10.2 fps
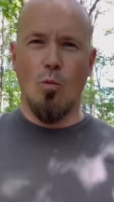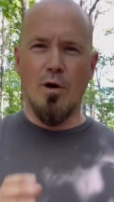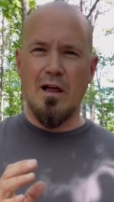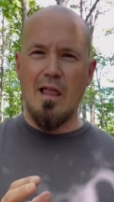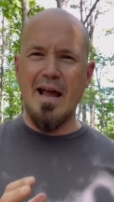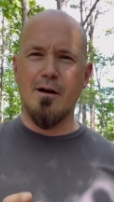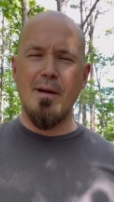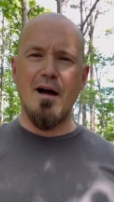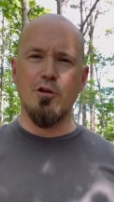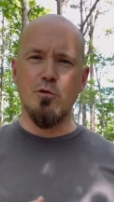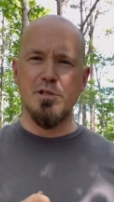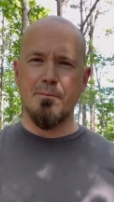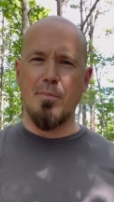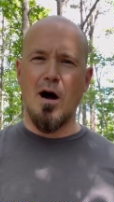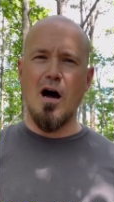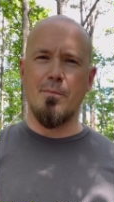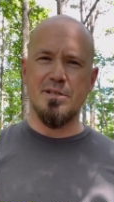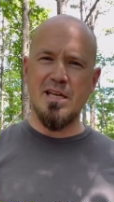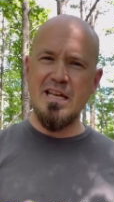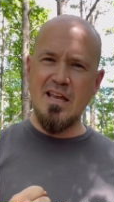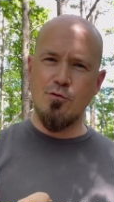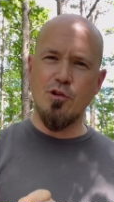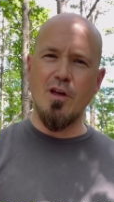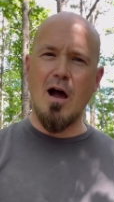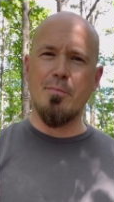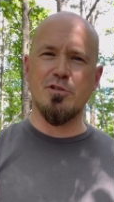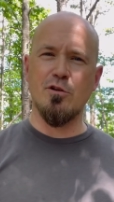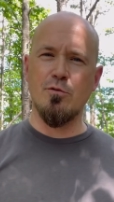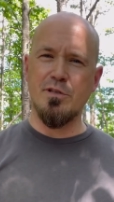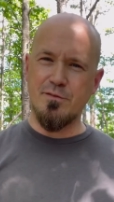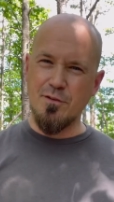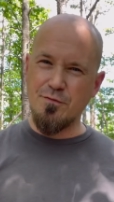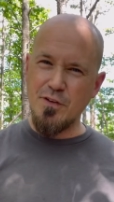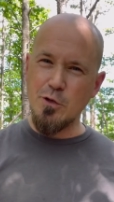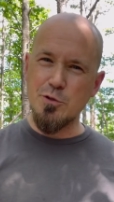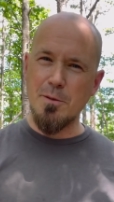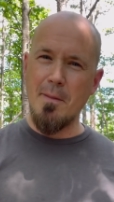What I like about using Bob is he gives you the opportunity to feel some